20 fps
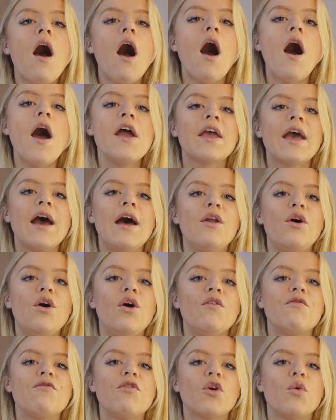I get a lot
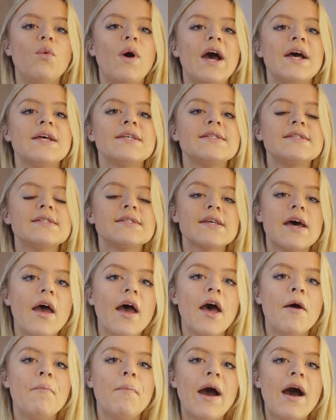of requests
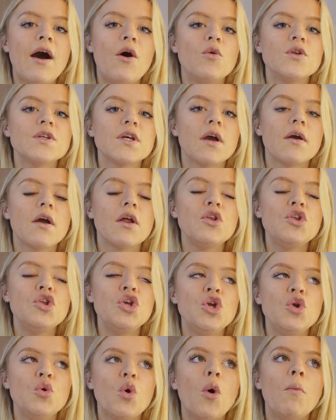about
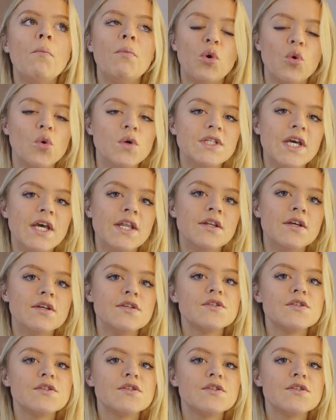new onboarding.